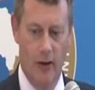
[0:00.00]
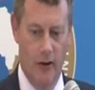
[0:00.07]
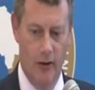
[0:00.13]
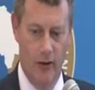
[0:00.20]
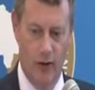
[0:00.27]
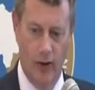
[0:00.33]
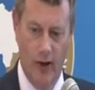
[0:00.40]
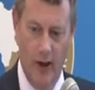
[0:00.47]

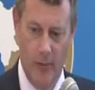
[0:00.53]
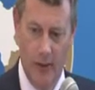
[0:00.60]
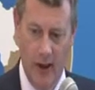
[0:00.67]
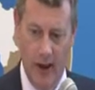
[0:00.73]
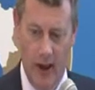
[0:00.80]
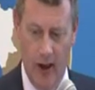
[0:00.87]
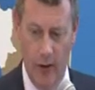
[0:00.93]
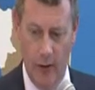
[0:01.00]
Scraping
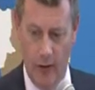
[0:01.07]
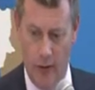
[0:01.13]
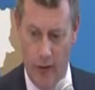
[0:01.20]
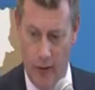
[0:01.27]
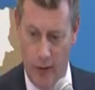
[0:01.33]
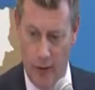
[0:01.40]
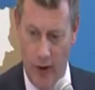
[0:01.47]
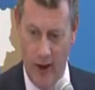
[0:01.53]
of
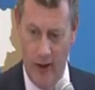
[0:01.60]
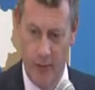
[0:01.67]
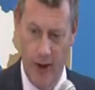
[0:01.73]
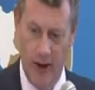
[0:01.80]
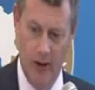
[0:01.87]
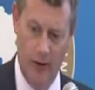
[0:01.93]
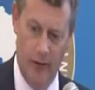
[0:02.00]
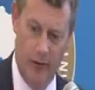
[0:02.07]

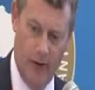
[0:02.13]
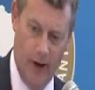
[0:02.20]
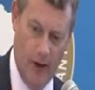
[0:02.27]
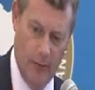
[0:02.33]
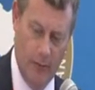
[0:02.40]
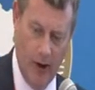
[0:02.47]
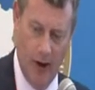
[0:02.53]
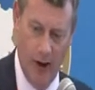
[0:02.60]

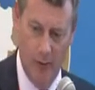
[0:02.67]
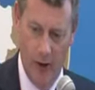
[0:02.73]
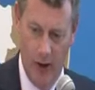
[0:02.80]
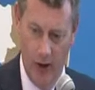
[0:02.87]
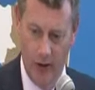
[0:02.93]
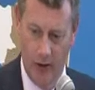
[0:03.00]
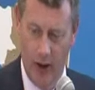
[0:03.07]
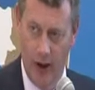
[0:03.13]

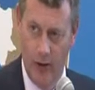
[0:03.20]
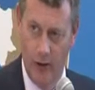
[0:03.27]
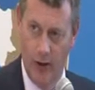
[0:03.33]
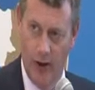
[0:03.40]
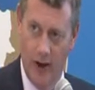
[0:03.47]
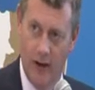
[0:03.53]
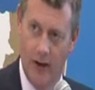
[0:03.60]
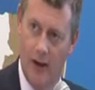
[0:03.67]
pipelines,
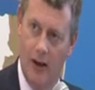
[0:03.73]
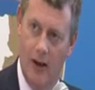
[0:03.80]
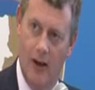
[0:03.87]
coating,